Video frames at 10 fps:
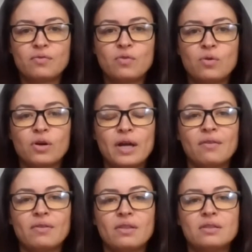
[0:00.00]
for
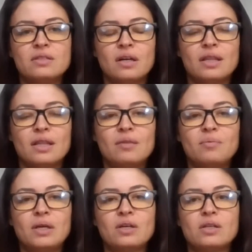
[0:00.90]
having done
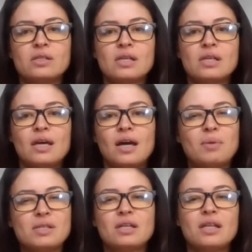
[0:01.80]
that, because I
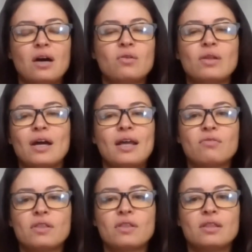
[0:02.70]
basically outlined
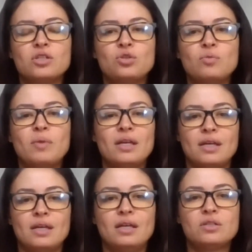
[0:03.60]
everything that you may
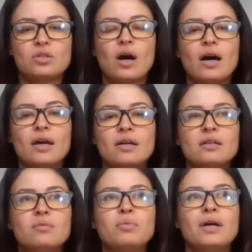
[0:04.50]
need to
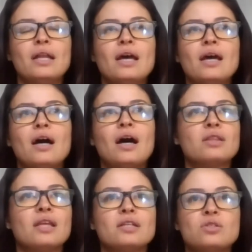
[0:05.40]
hire. But
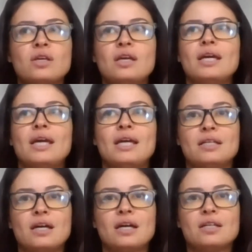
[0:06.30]
I'd like to kick in
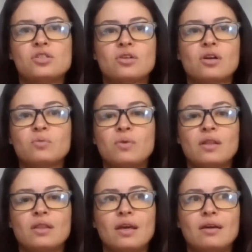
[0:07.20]
and kind of start
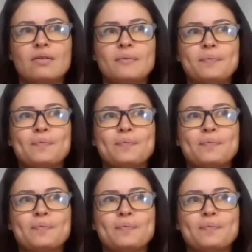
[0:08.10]
with like,